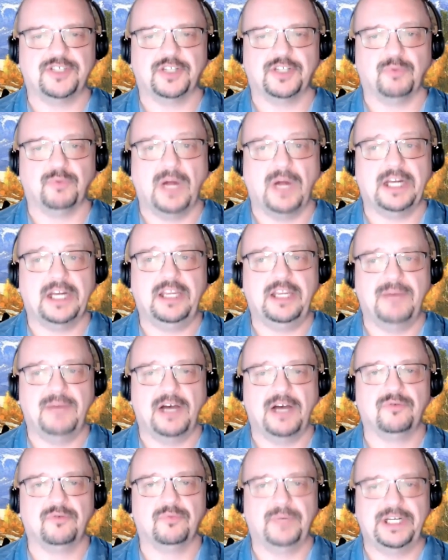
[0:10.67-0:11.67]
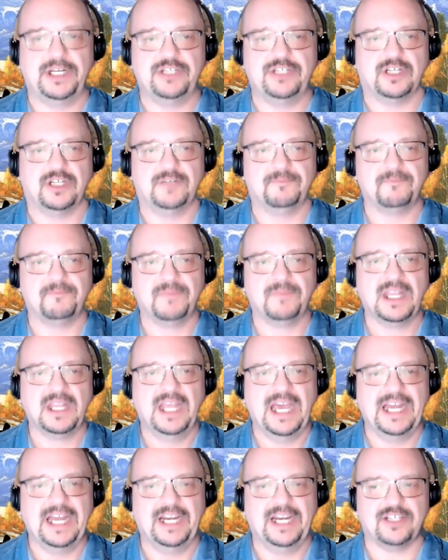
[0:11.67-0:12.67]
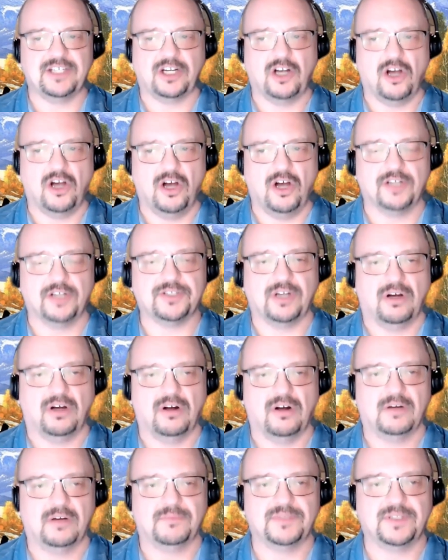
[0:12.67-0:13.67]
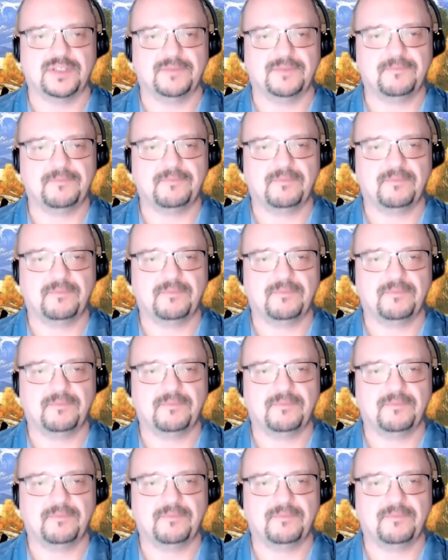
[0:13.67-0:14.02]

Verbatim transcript: in the Rocky Mountain region, and it is a call to arms.